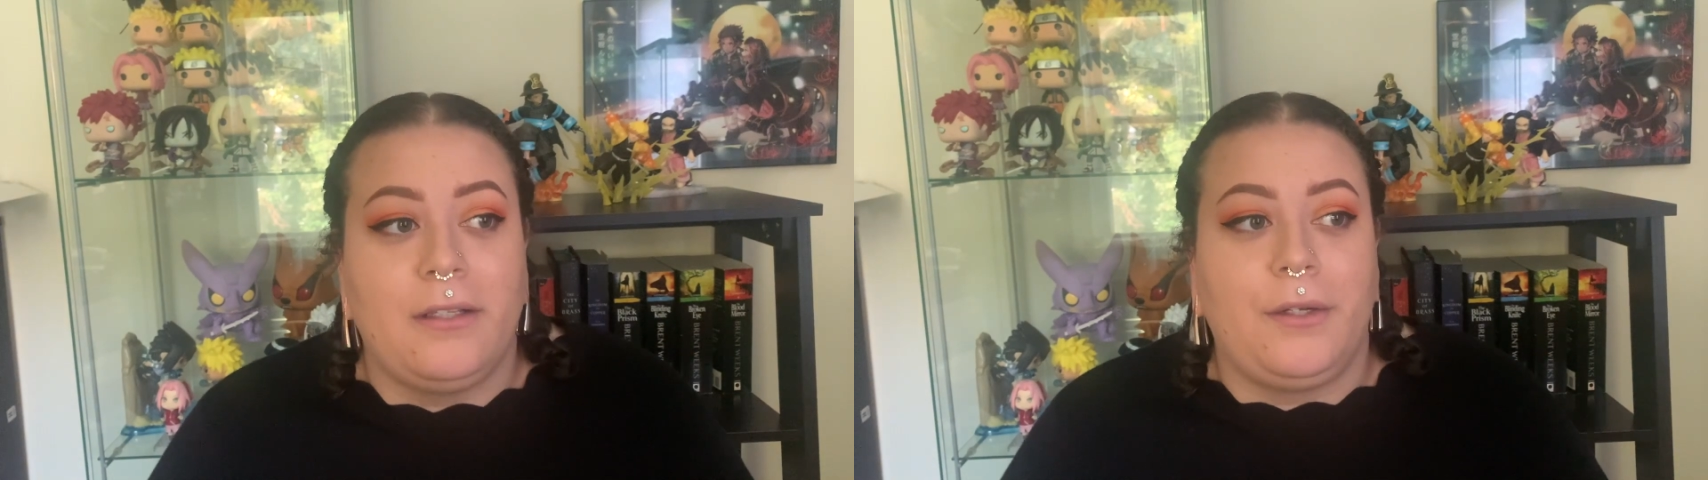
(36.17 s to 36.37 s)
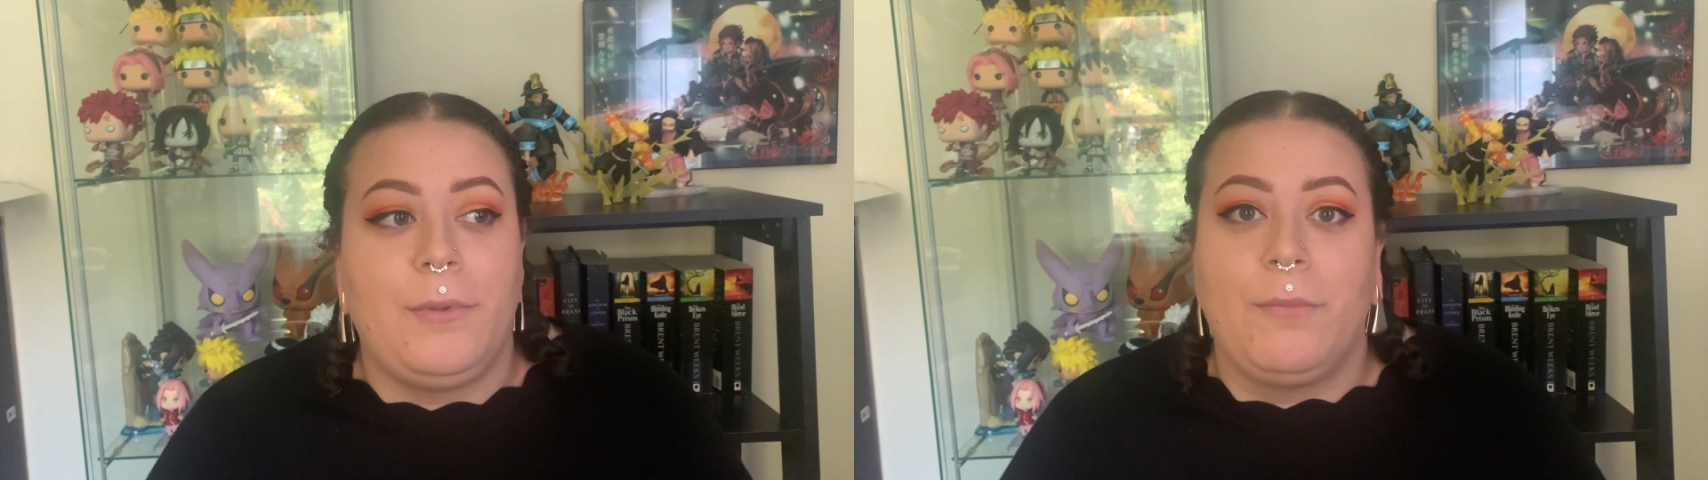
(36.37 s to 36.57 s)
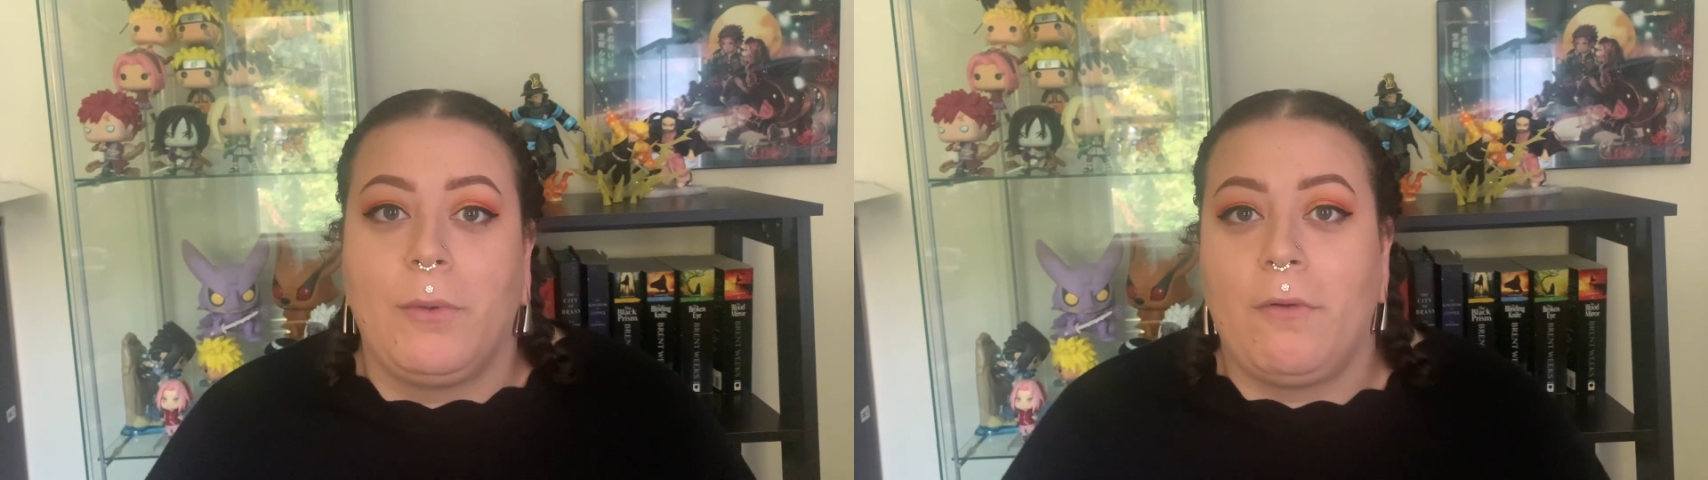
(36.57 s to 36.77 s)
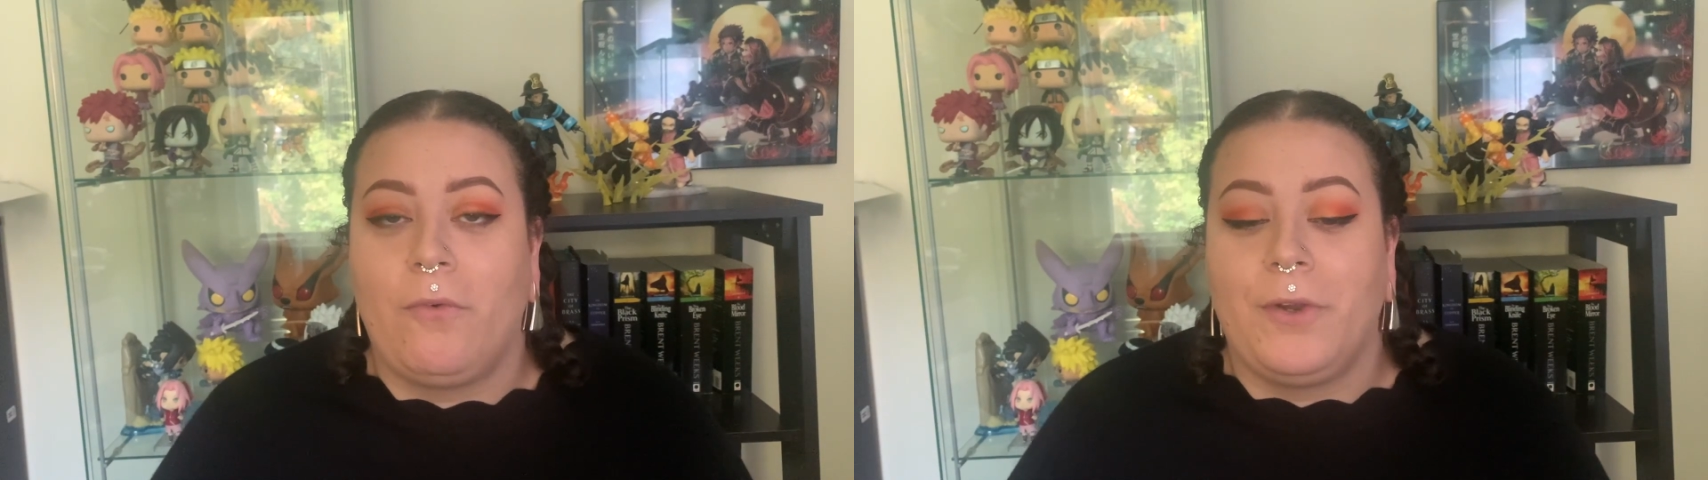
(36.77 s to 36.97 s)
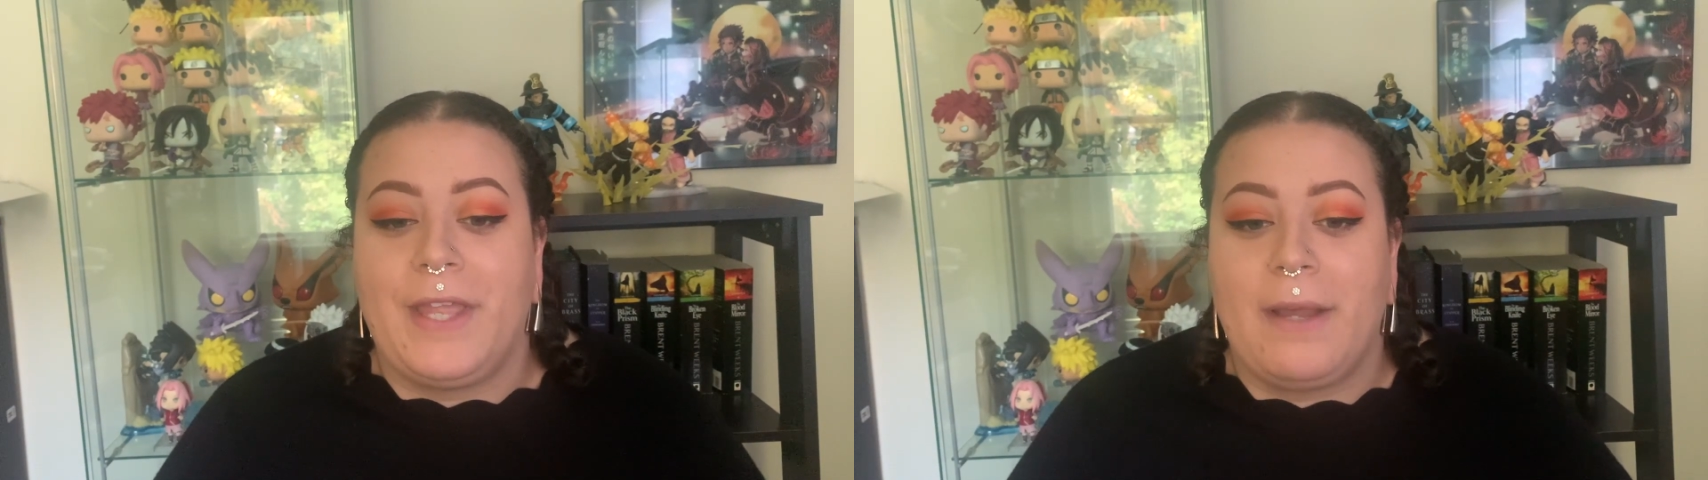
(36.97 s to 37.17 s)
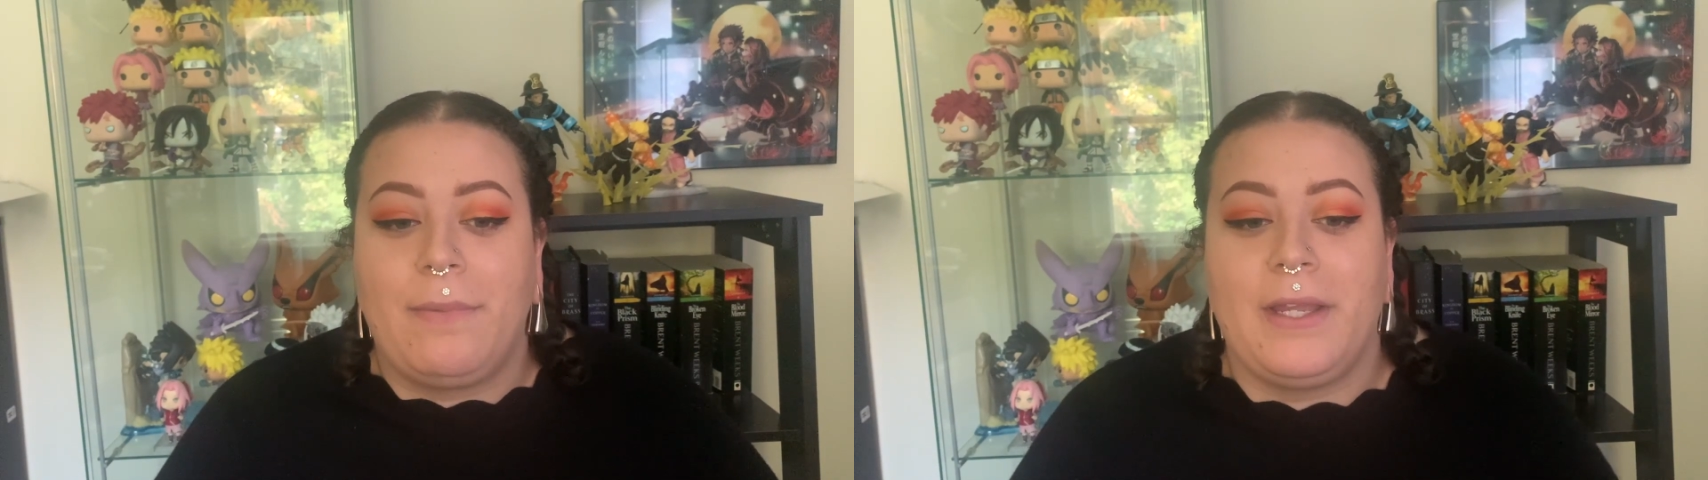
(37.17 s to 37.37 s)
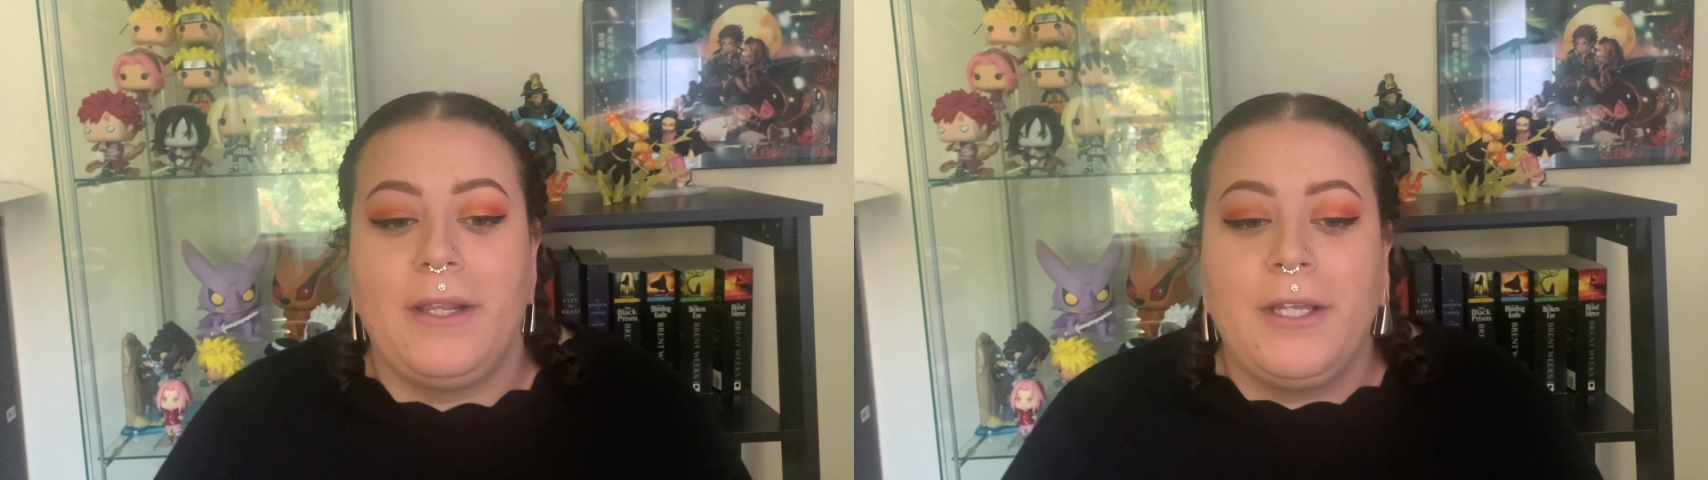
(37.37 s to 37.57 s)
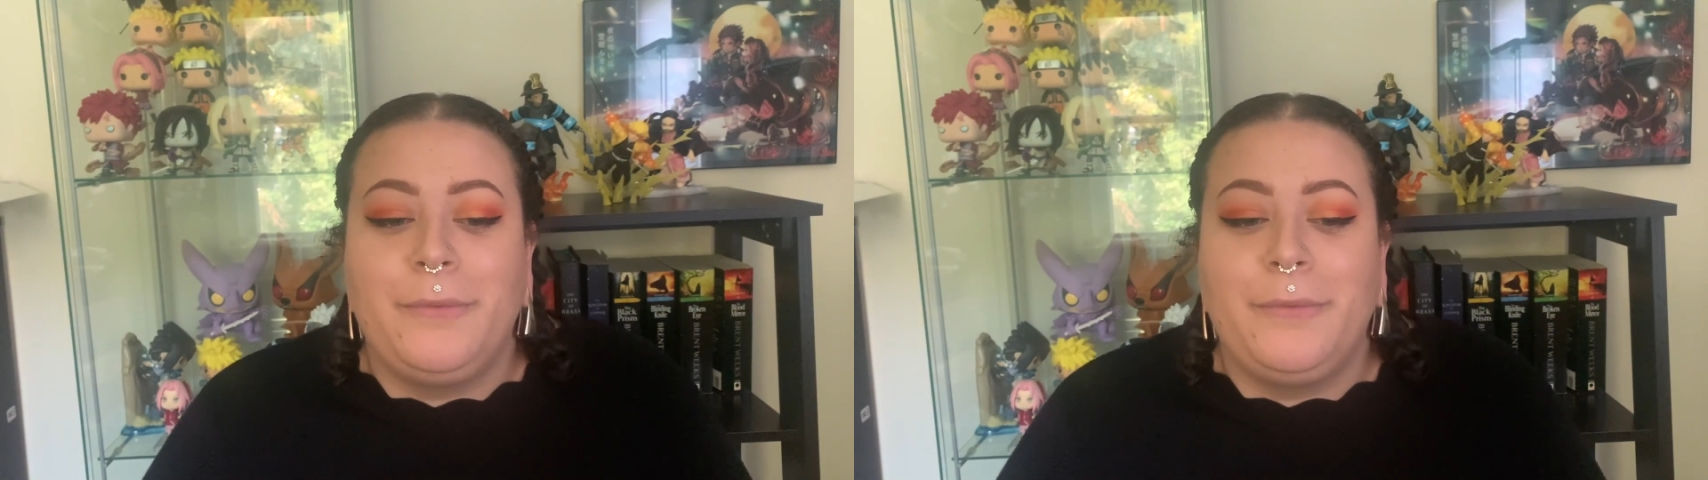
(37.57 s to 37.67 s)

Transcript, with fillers: a little bit more before that, but